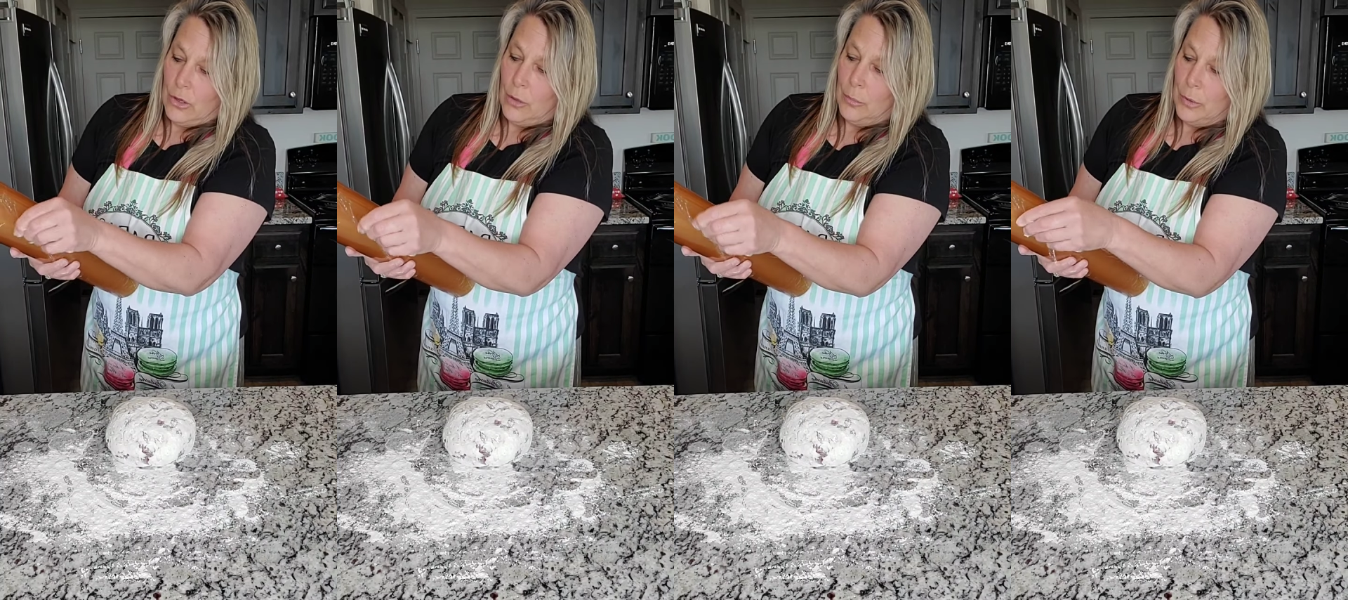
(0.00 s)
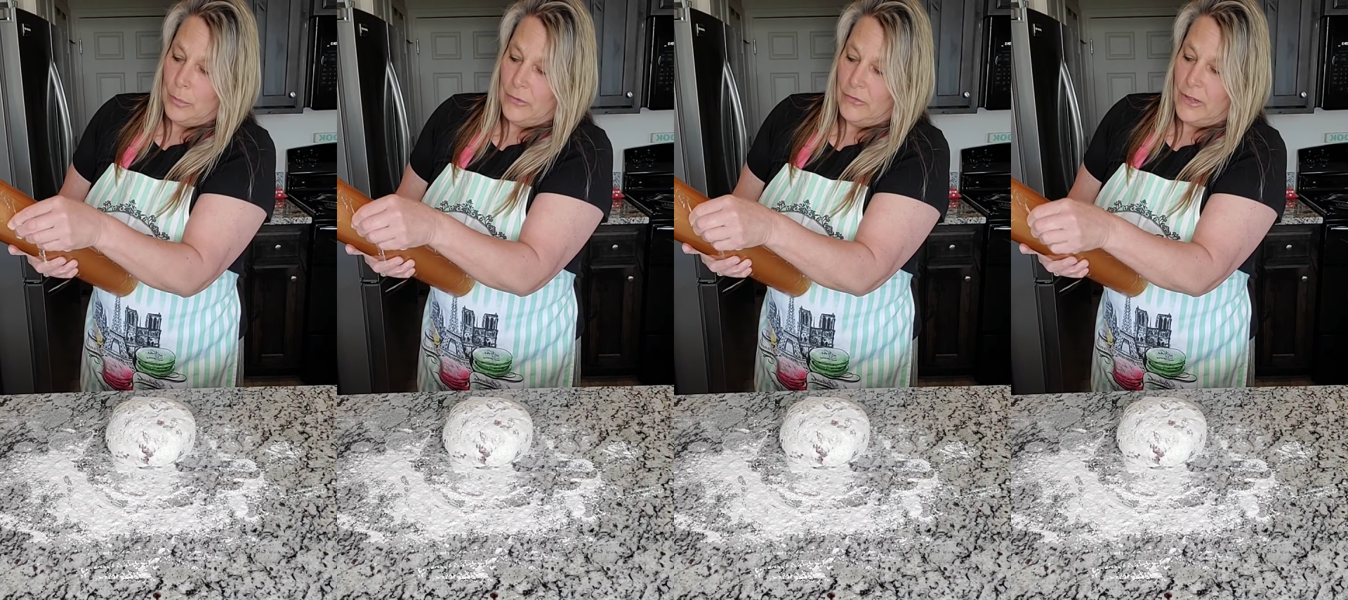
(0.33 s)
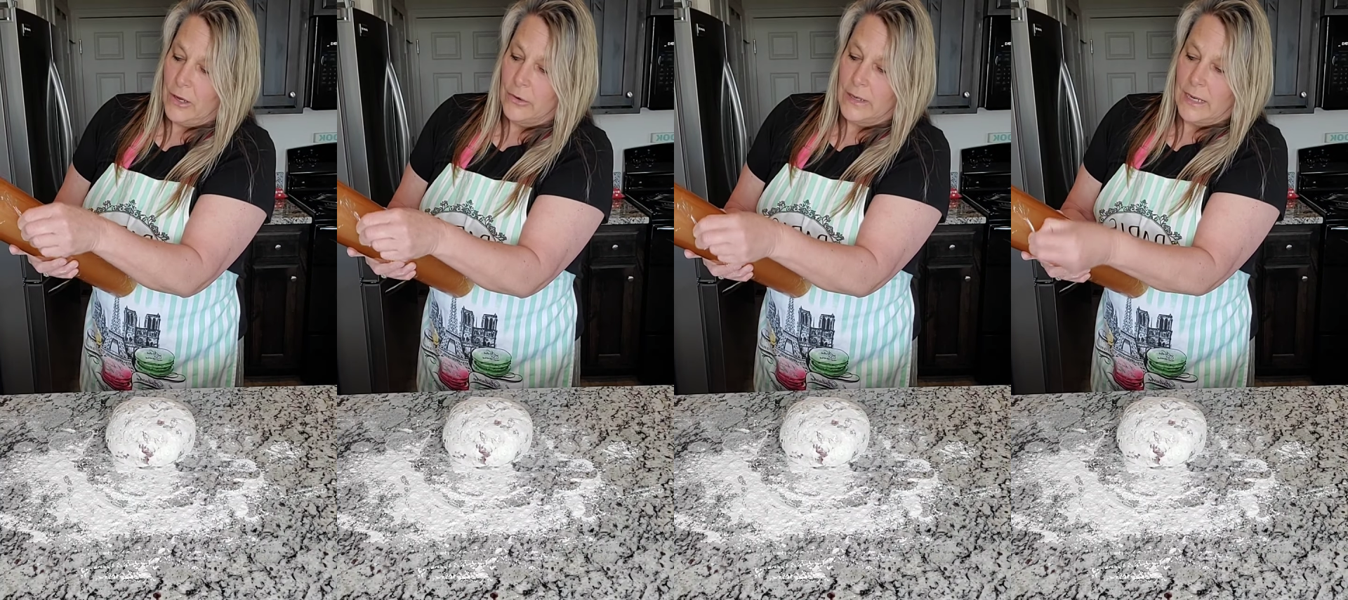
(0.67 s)
all-purpose
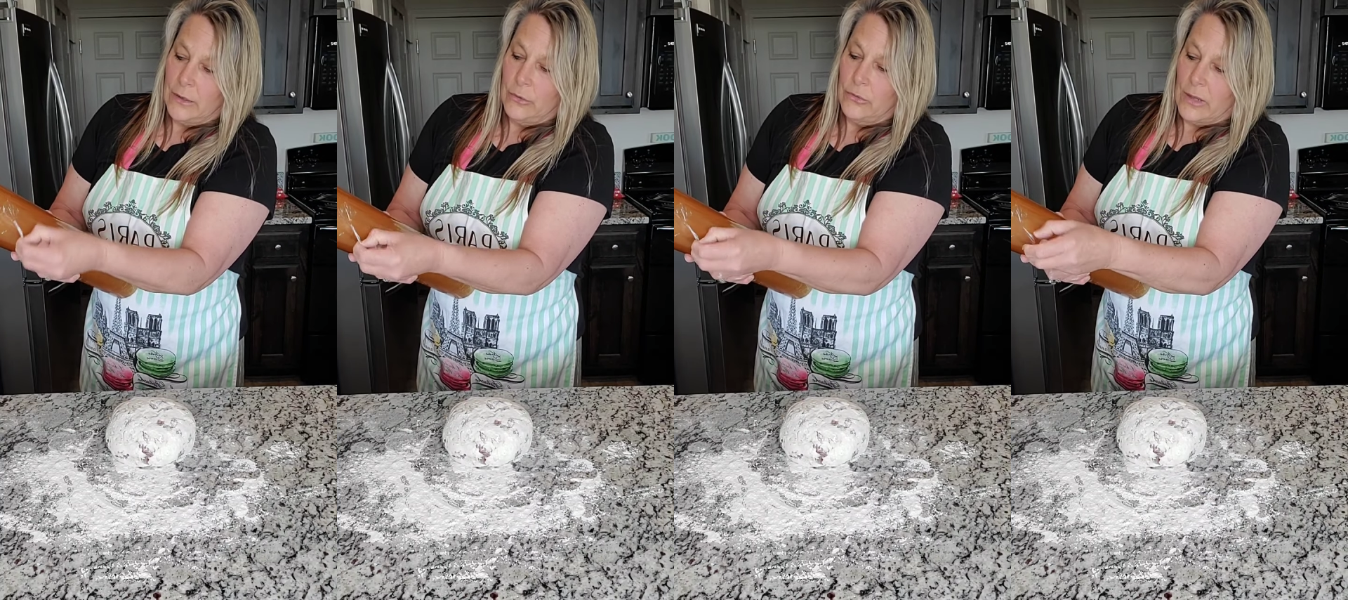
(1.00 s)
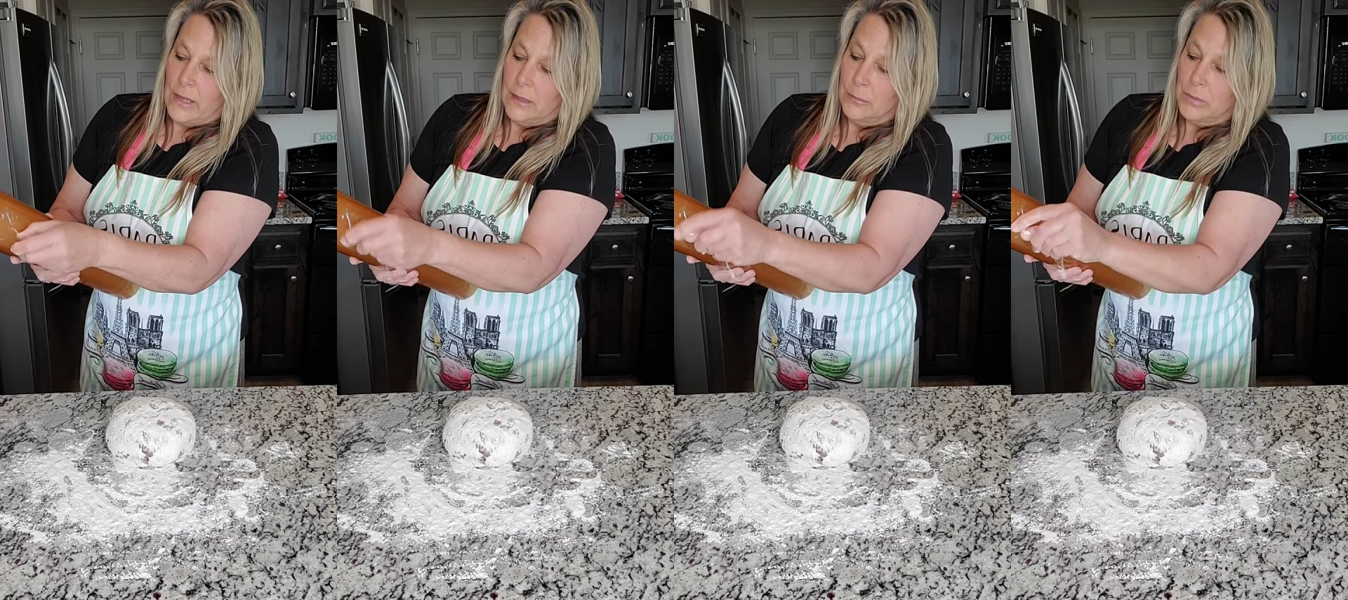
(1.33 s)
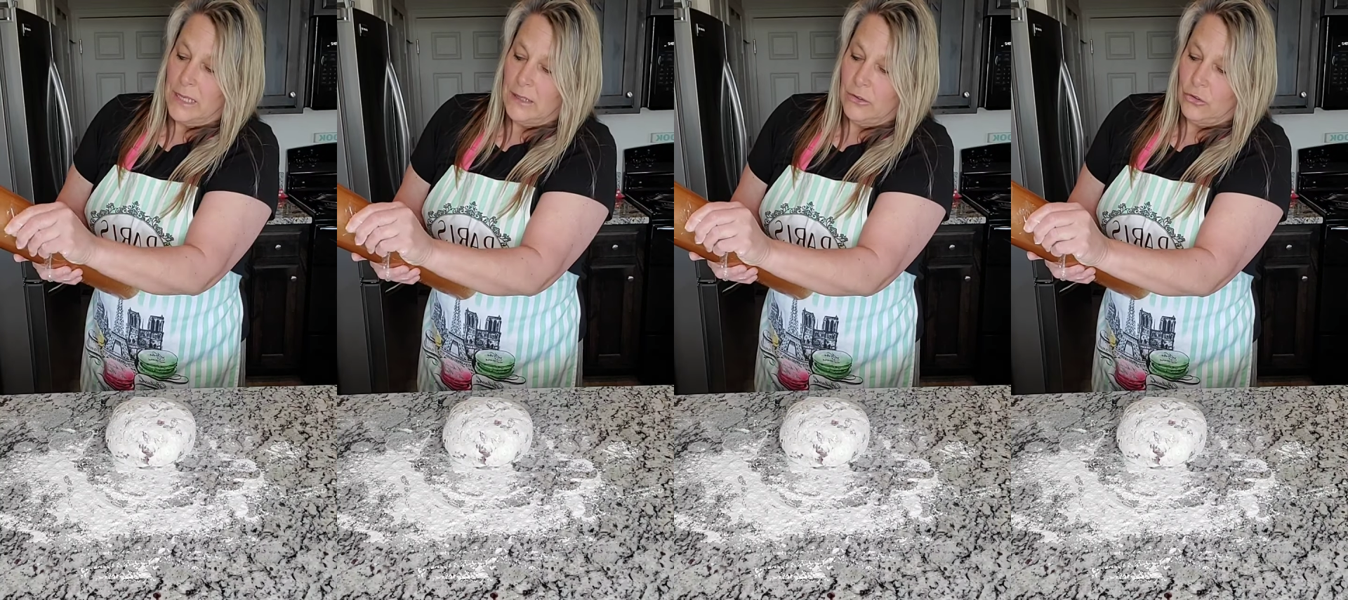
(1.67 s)
flour, and I used
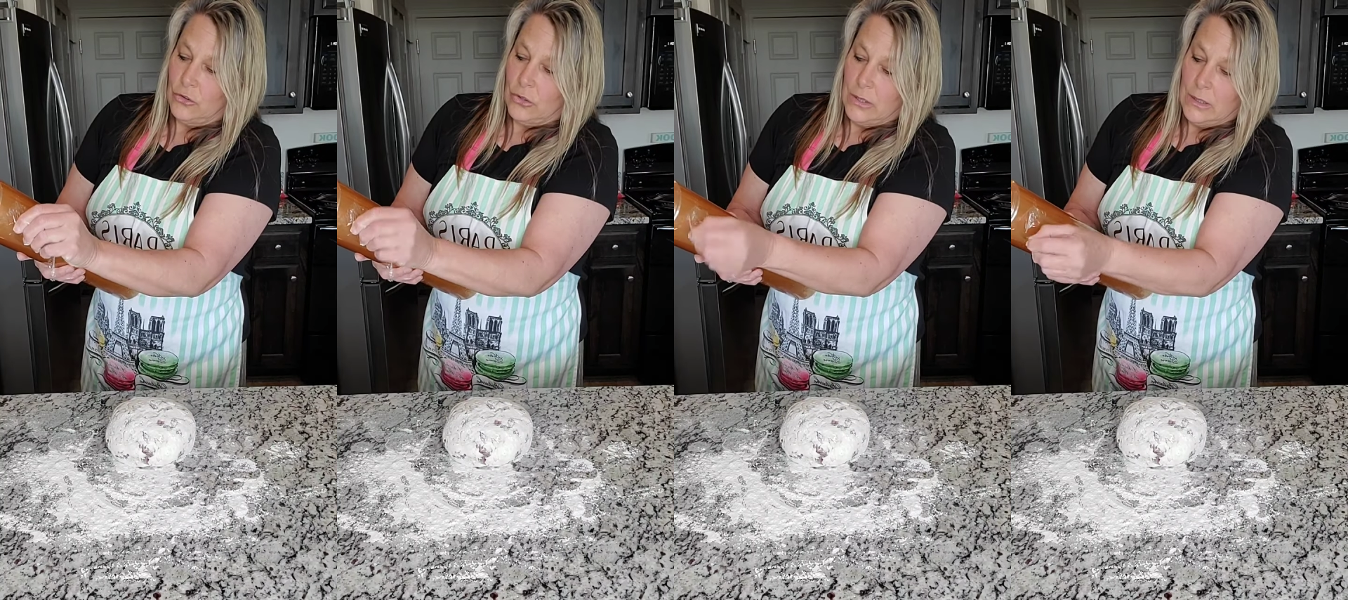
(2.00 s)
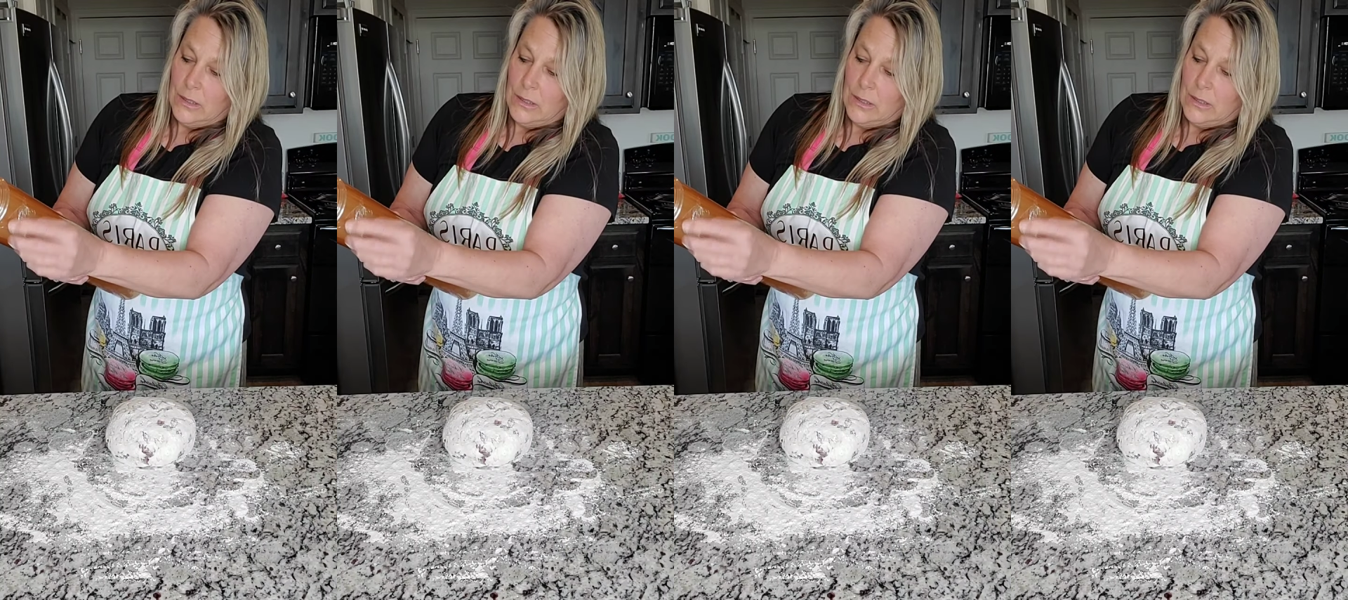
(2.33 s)
unbleached.